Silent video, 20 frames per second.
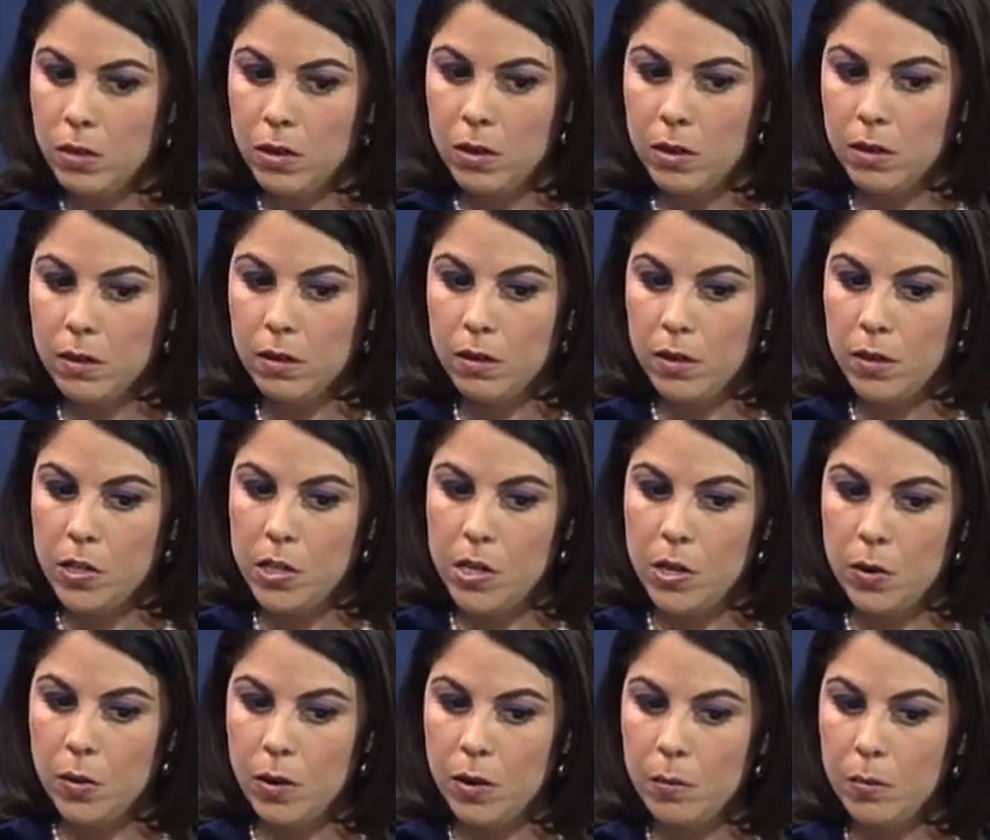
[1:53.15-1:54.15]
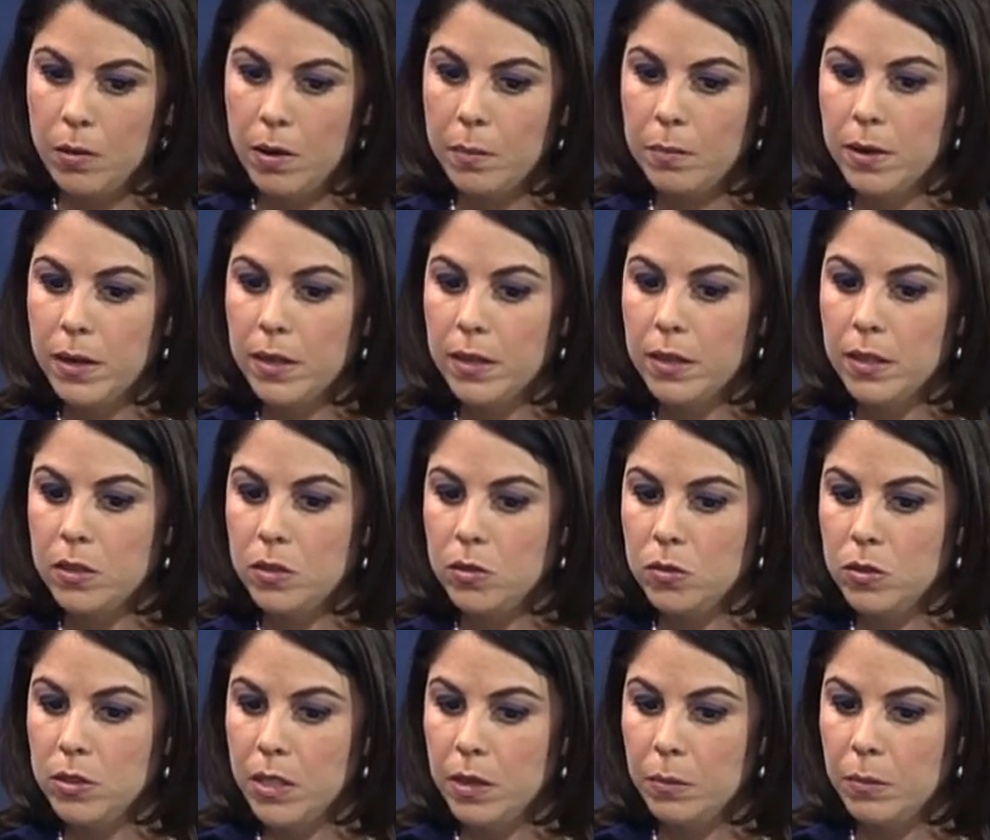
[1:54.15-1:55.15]
on the no on Prop 9. Can you
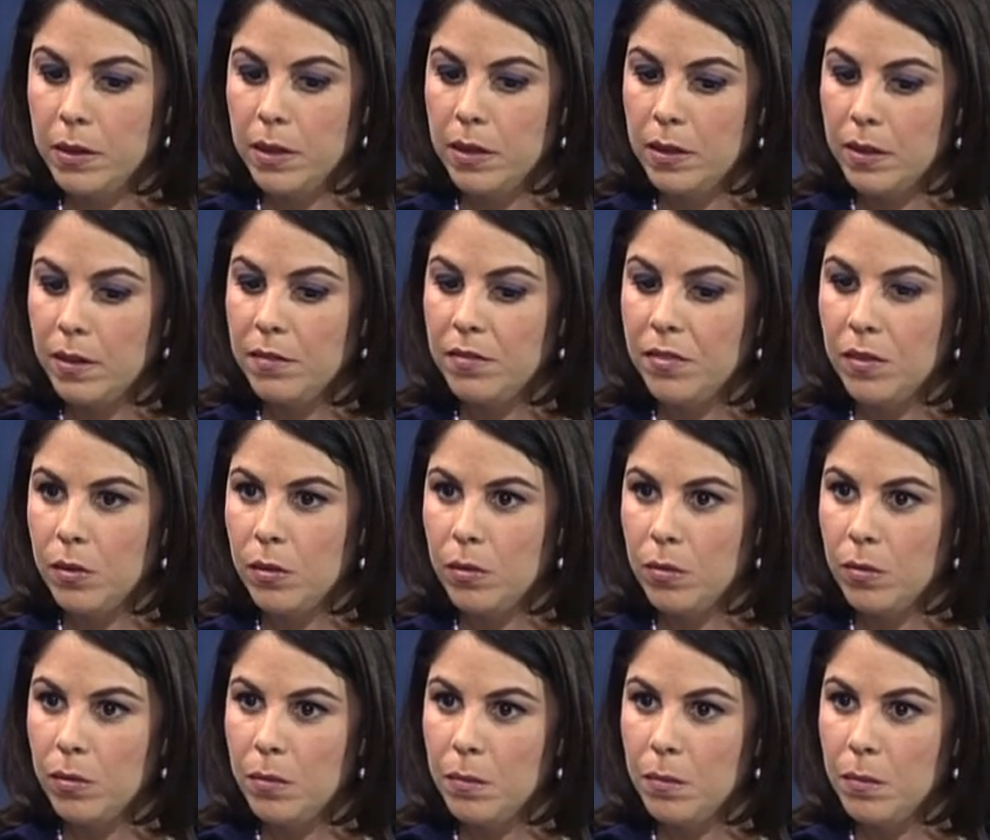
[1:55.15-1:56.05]
tell me a few?